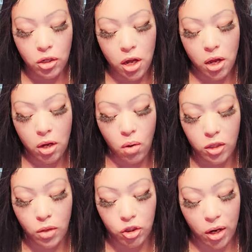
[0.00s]
Uh,
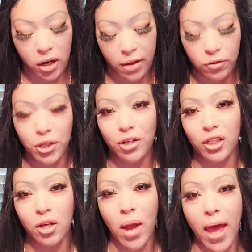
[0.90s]
Crosswatcher, I love you
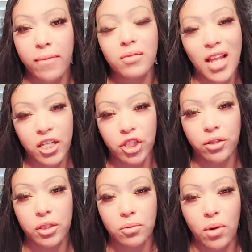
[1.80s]
dearly, okay? Like,
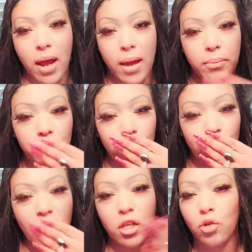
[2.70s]
share, and subscribe.
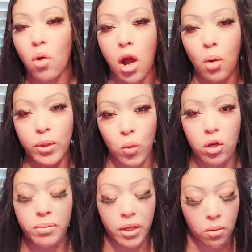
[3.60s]
And you are always
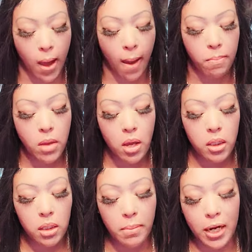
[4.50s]
welcome here, okay?
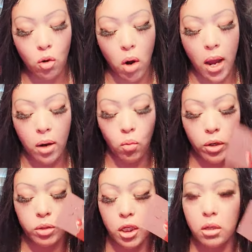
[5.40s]
Somebody crying
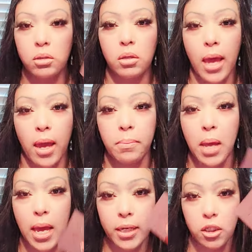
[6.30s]
real tears, okay,
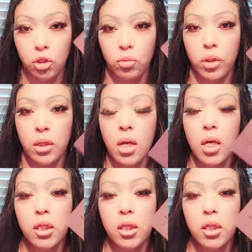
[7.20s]
behind this union.